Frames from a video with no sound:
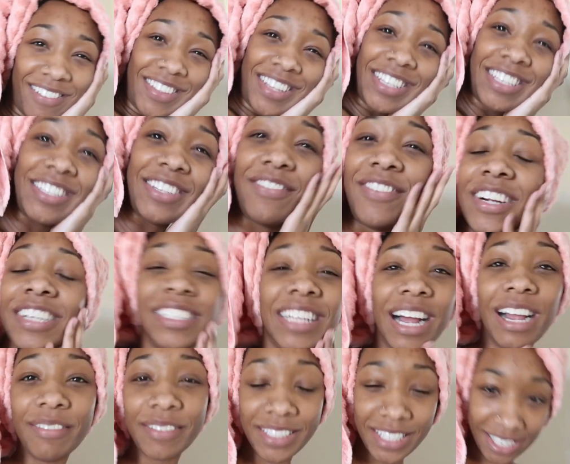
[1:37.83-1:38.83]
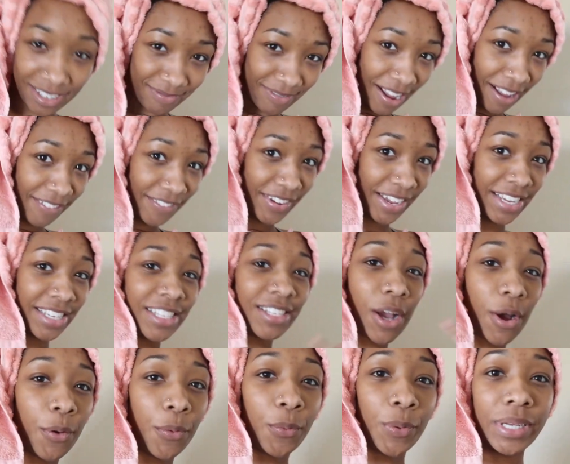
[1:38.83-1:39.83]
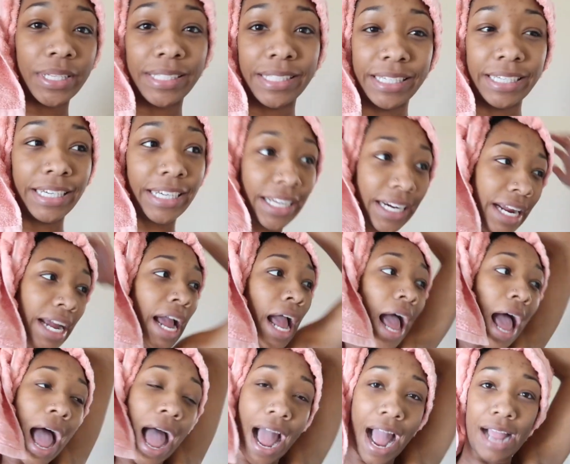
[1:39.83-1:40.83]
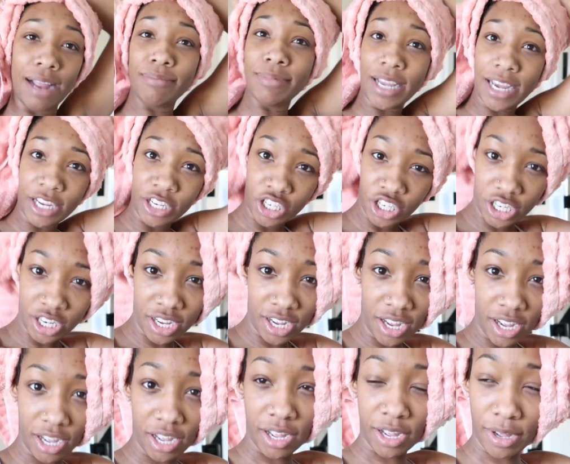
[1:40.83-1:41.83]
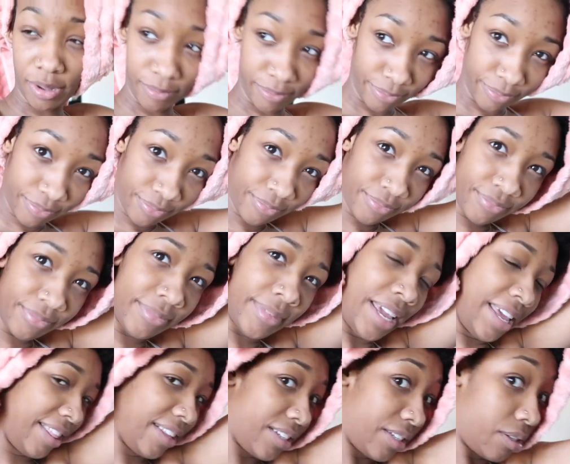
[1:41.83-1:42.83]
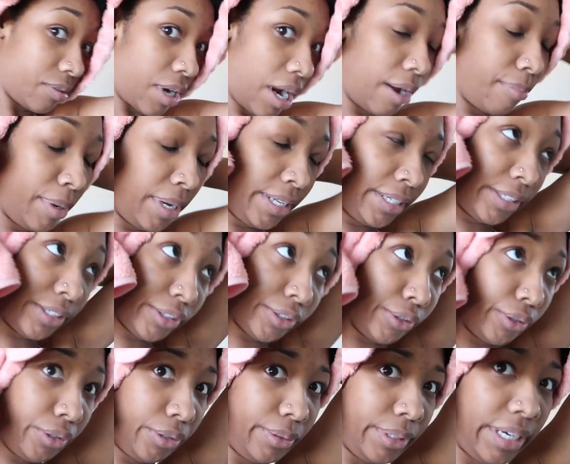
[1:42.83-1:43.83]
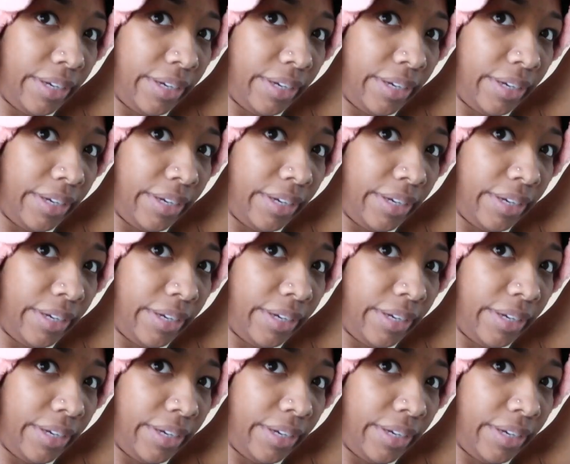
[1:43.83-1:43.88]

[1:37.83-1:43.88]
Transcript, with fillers: If this is the first time seeing my face, what's good? I'm DeJha. Um, hit the subscribe button or